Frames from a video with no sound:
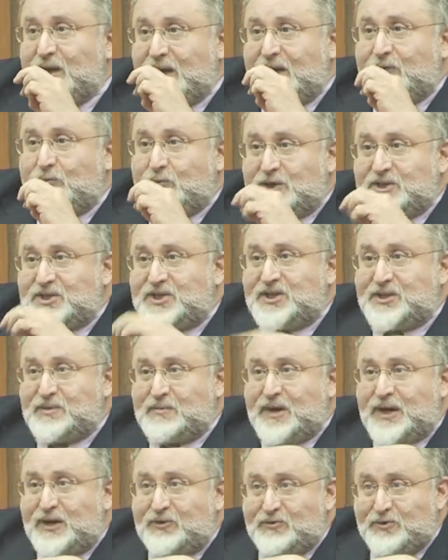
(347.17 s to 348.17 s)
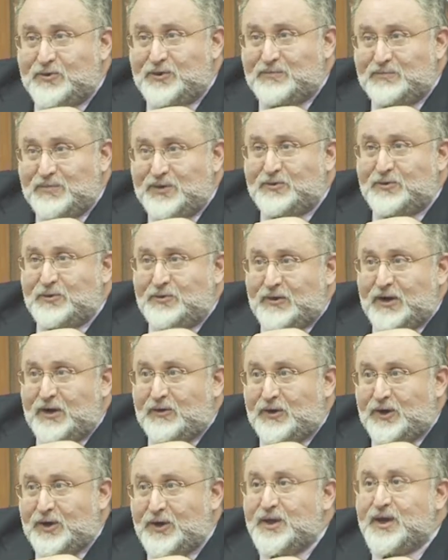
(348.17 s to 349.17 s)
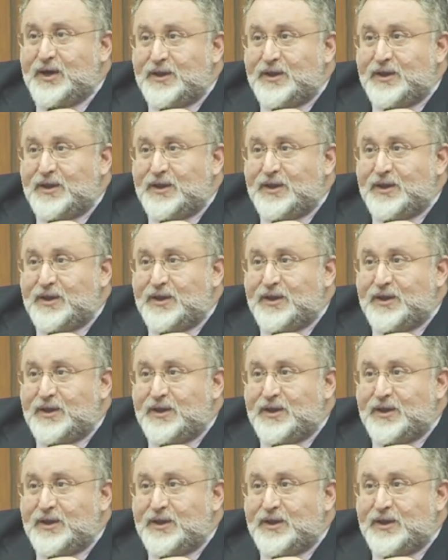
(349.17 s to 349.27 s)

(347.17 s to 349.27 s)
and once in the microcomputer era.